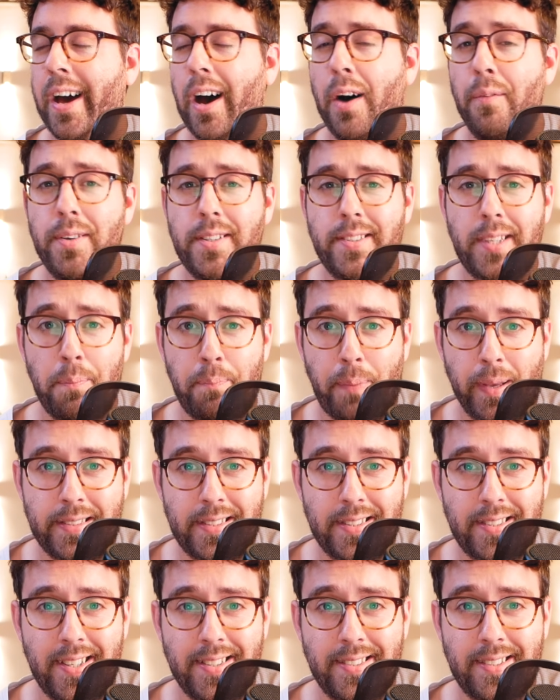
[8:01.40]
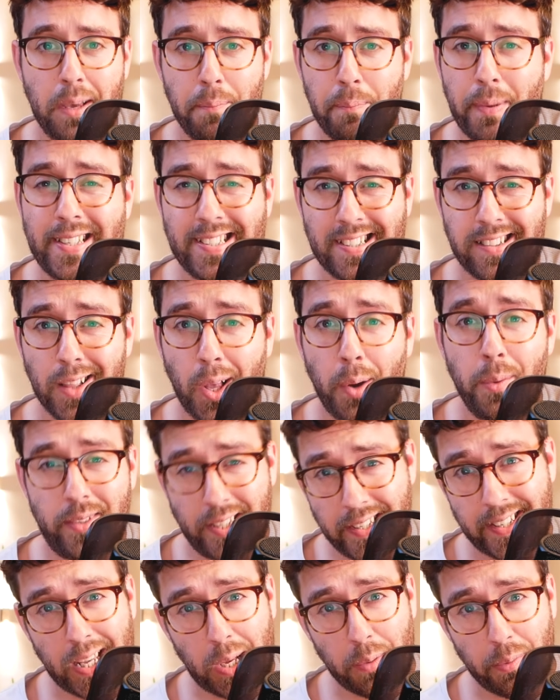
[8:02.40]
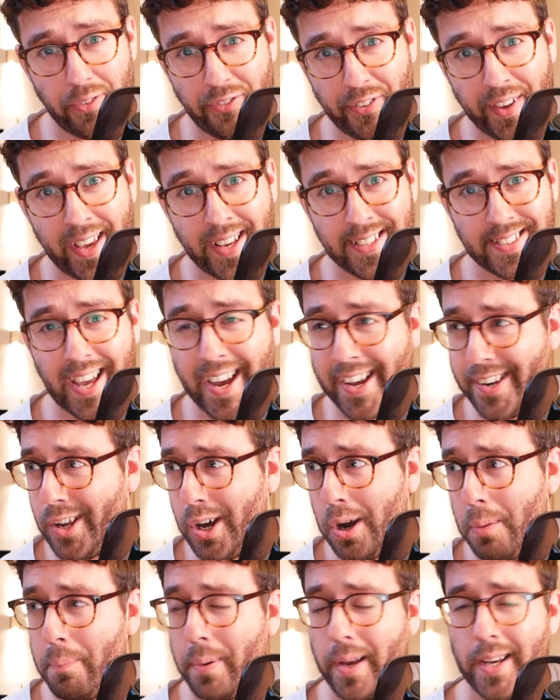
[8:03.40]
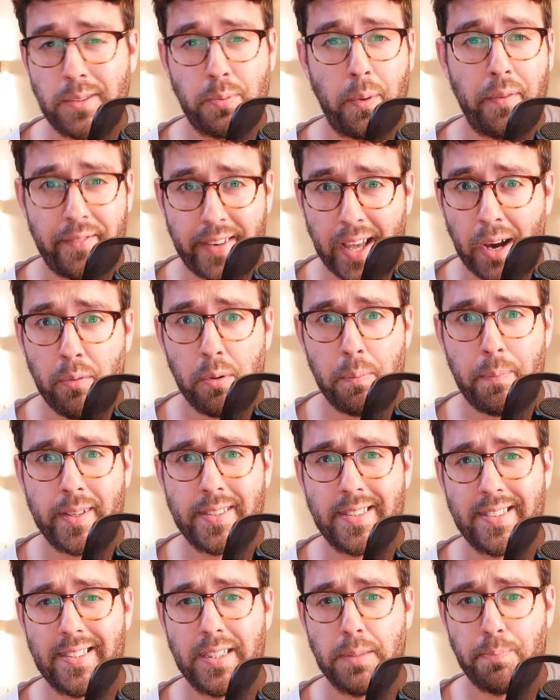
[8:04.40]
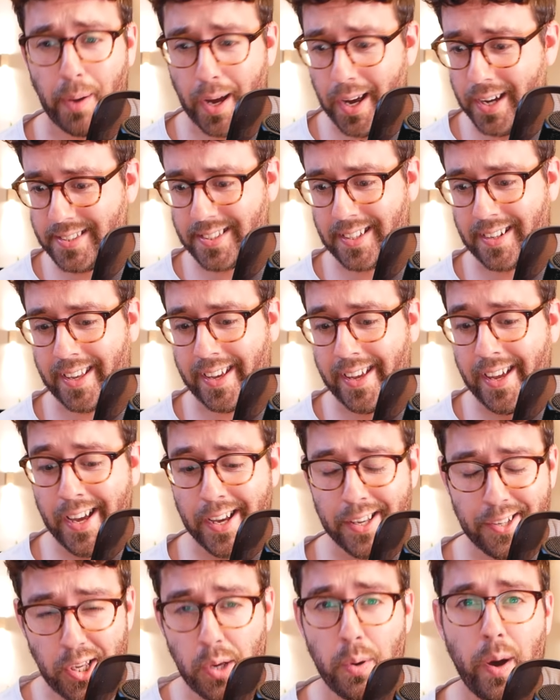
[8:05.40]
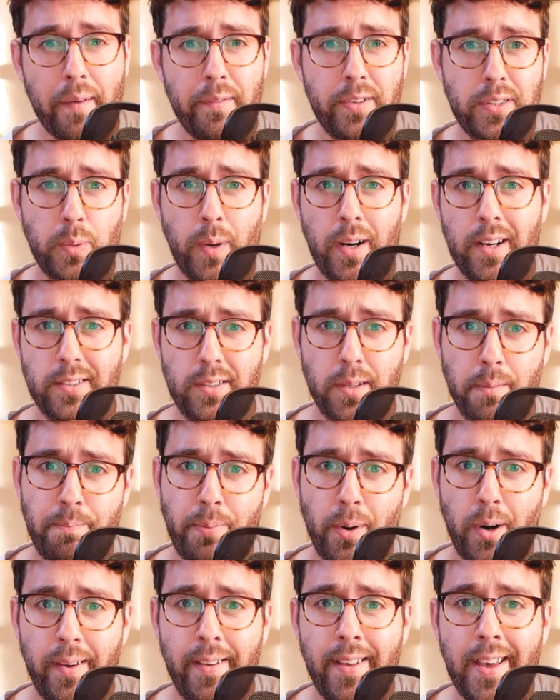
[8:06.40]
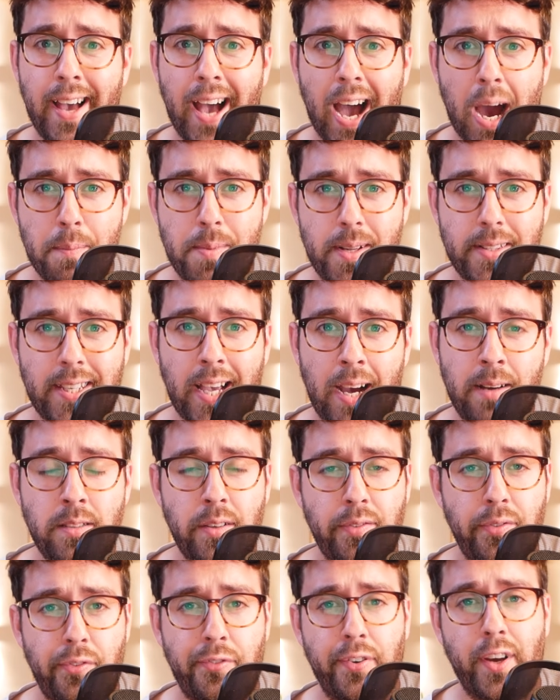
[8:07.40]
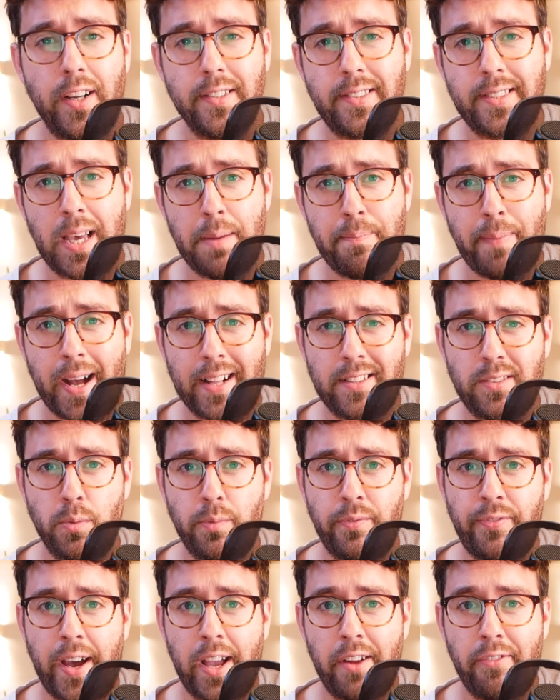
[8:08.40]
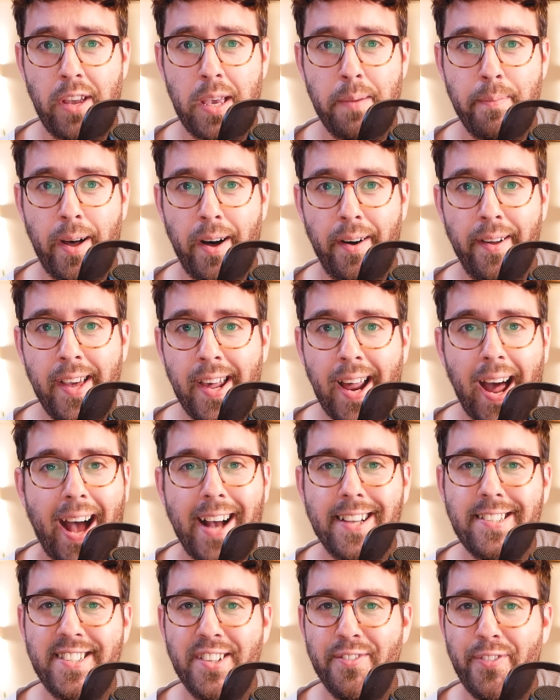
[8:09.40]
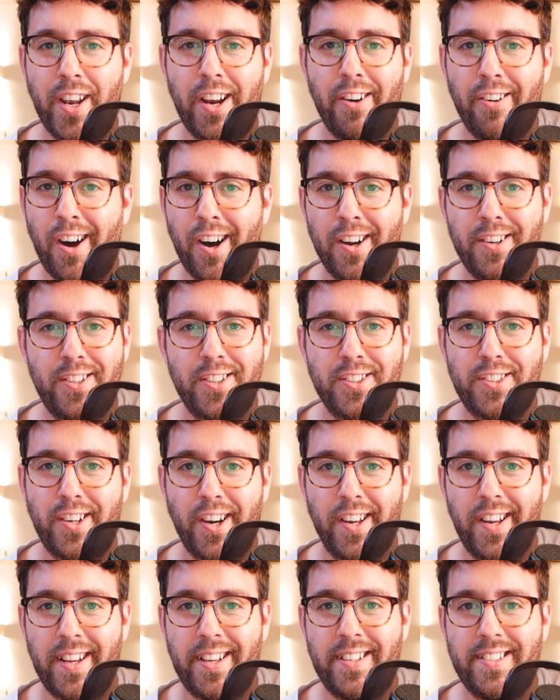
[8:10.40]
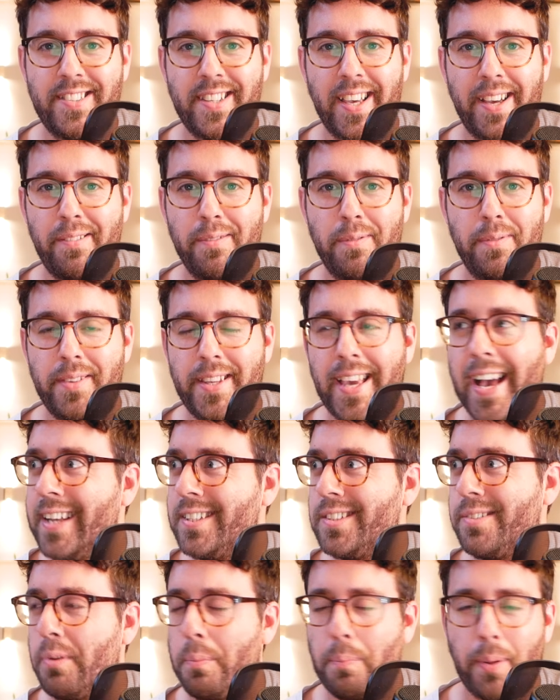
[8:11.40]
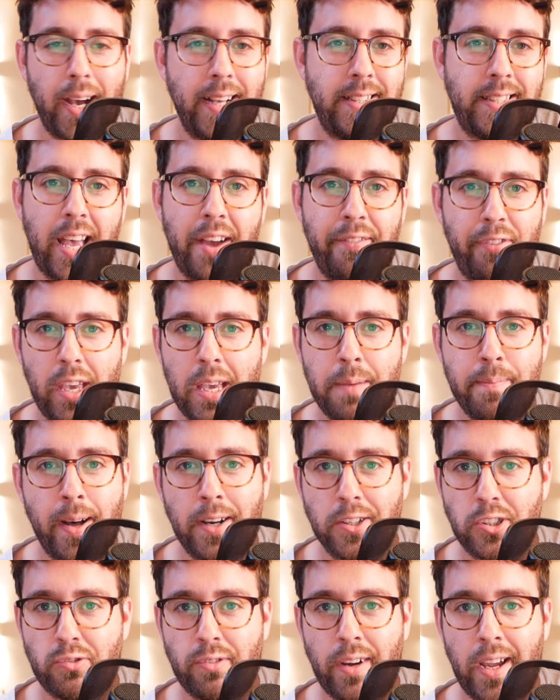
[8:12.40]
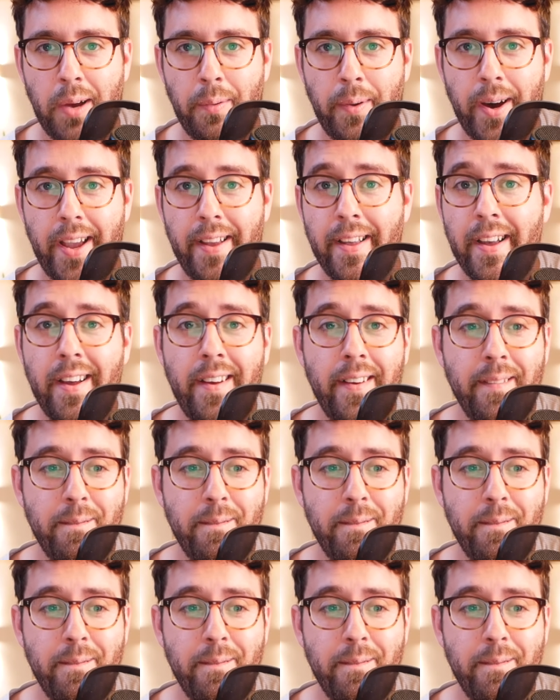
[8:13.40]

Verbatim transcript: that obviously businesses can be slow to deal with things. I know because we've dealt with businesses personally. You have as well at some point. How many times have you forgot to get back to them via email? Aston Villa aren't just going to say yes and reply to every email straight away